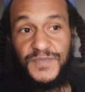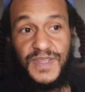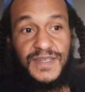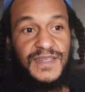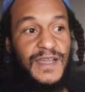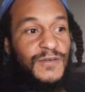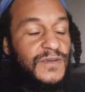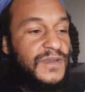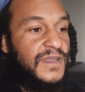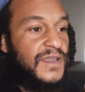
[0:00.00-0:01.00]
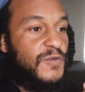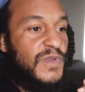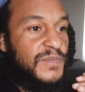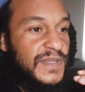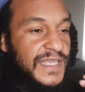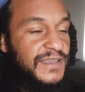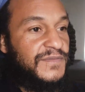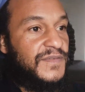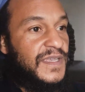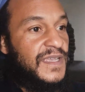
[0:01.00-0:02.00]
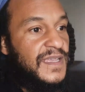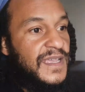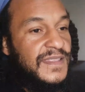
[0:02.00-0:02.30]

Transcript: Right? Now, we believe